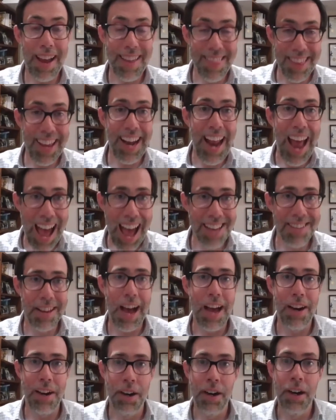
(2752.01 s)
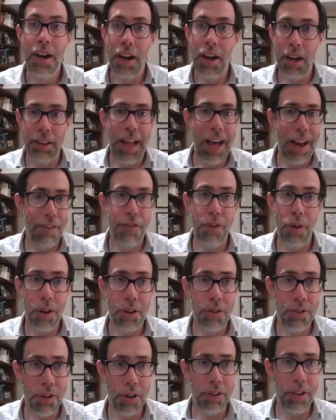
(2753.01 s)
I think it has gotten a lot of
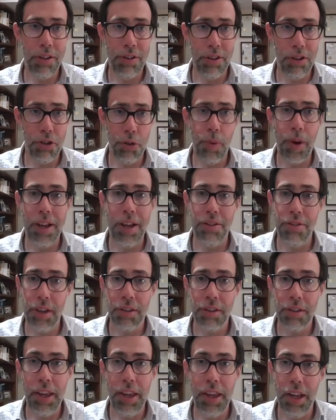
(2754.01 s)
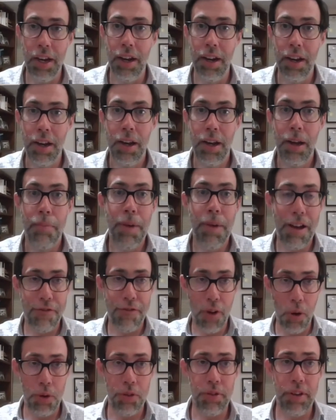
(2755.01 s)
focus, certainly since 2016, by
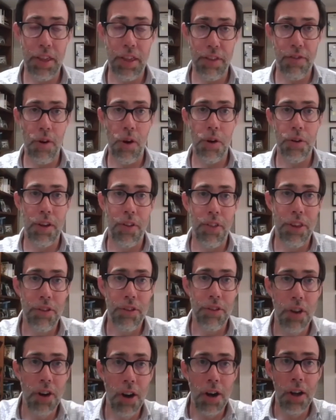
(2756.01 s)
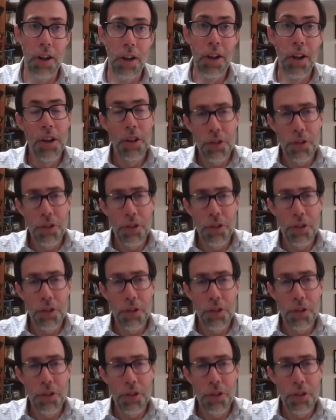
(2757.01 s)
folks like the folks on this call.